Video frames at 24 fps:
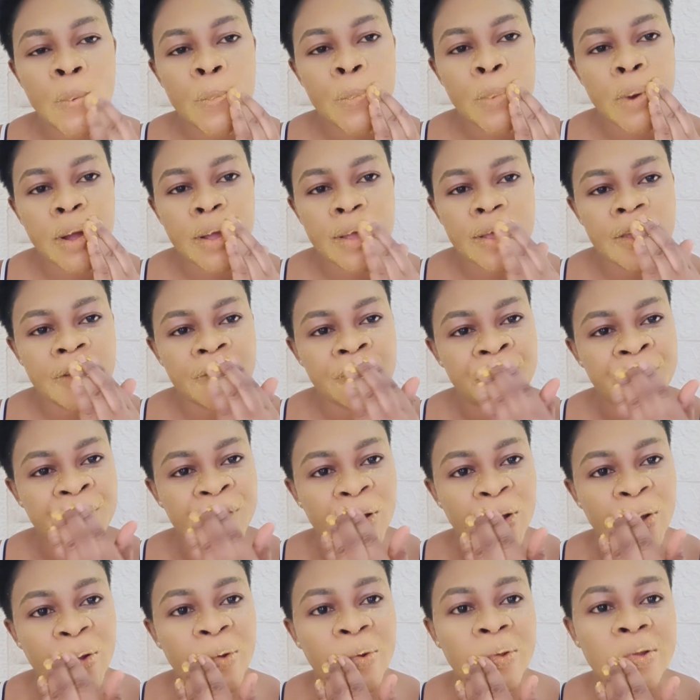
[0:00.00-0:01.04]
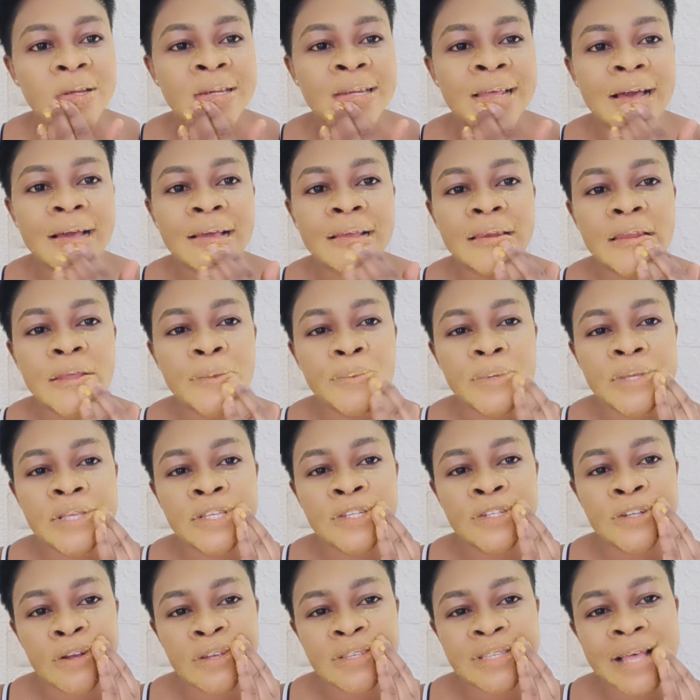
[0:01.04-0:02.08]
But if your dark lip
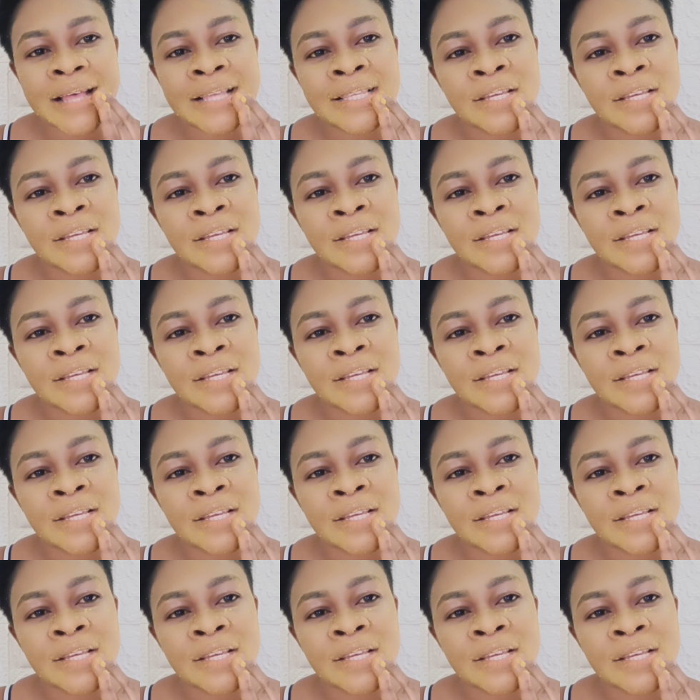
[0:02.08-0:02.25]
is just